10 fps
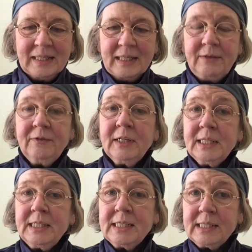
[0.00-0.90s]
He
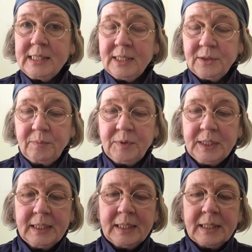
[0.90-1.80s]
finds, as he hoped,
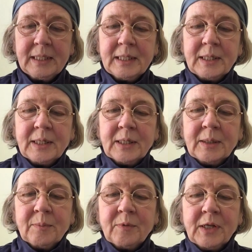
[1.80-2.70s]

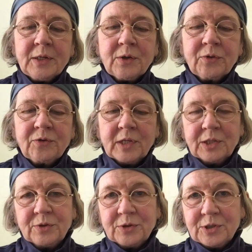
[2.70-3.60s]
Brother
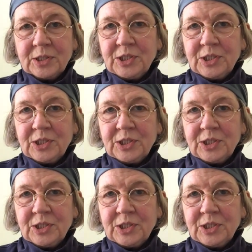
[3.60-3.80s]
Conradus